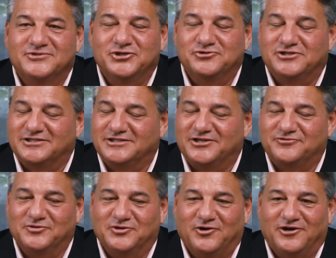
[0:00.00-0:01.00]
Two
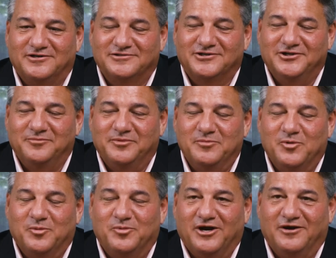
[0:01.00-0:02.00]
successful daughters. Couldn't be
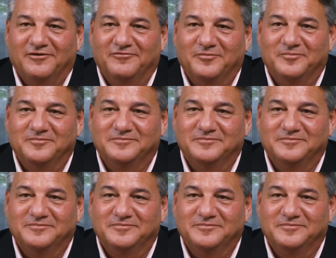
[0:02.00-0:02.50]
more proud of them.